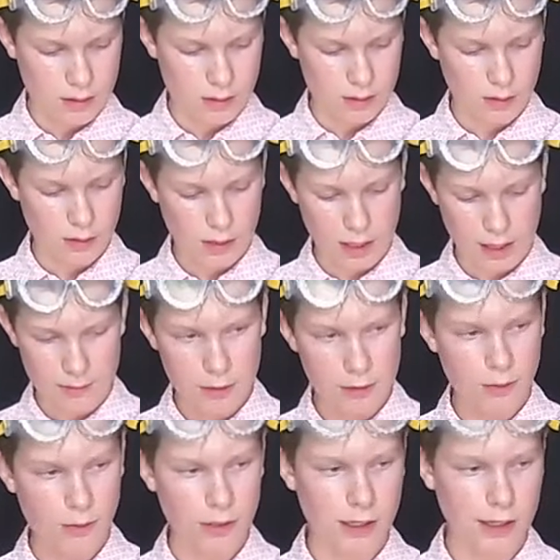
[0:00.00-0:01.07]
Okay, I'm just
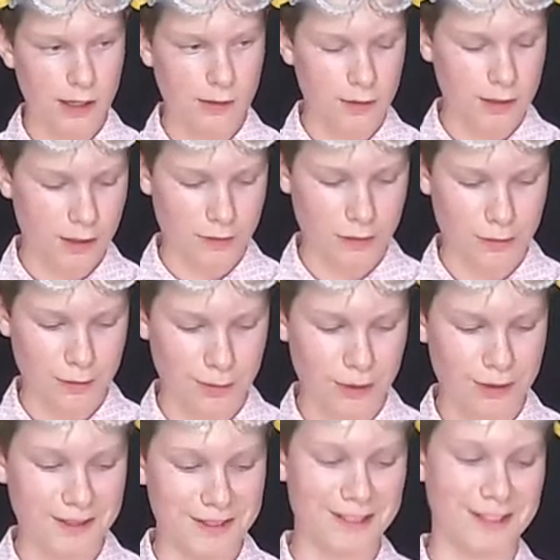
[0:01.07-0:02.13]
squirting out everything from
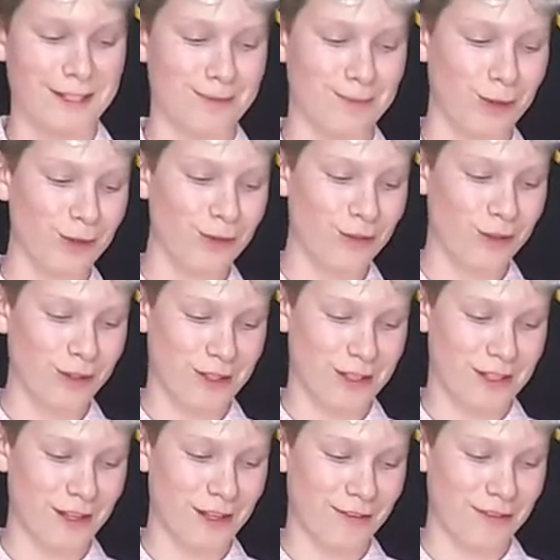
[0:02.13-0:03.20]
this bowl full of
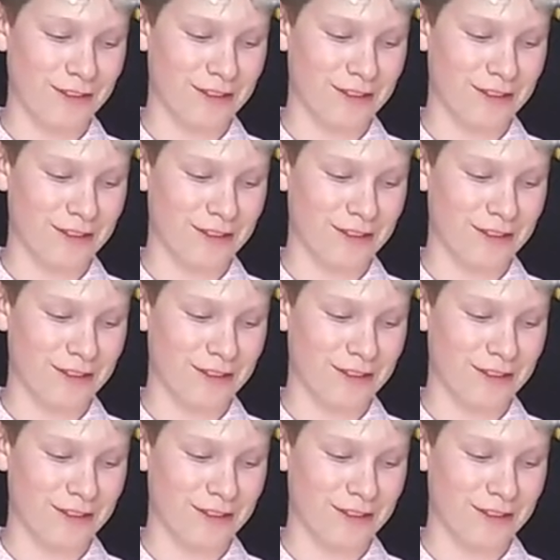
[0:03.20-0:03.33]
stuff.